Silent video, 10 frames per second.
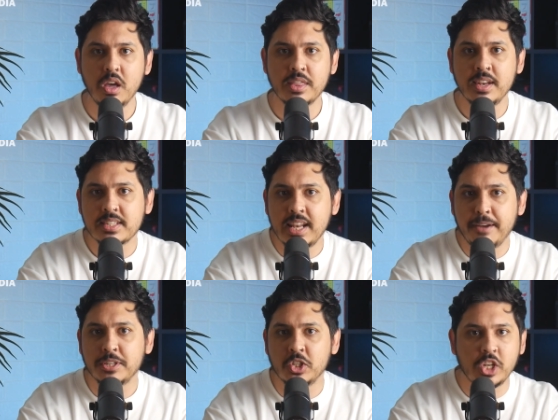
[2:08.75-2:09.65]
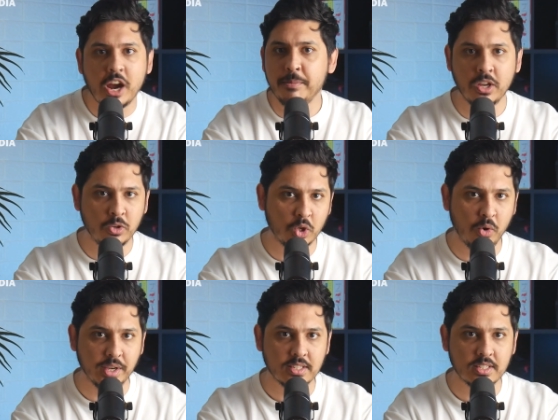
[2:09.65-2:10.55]
then it's left Jeremy no
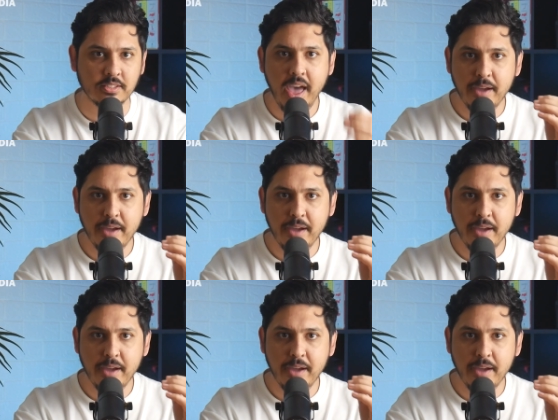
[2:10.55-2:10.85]
choice.